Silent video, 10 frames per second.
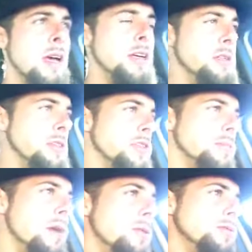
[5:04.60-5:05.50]
just as
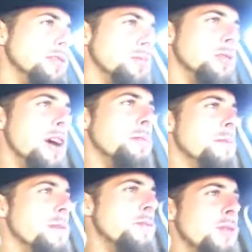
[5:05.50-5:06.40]
Moses was
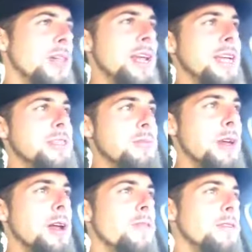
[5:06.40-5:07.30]
helping people in Egypt
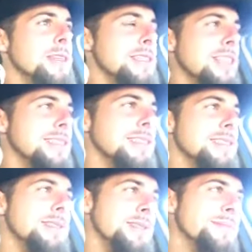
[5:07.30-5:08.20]
get over
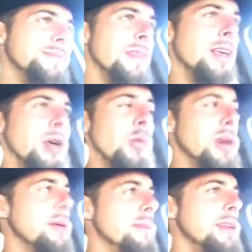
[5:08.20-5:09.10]
diseases, we
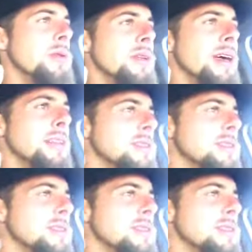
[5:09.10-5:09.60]
can be doing that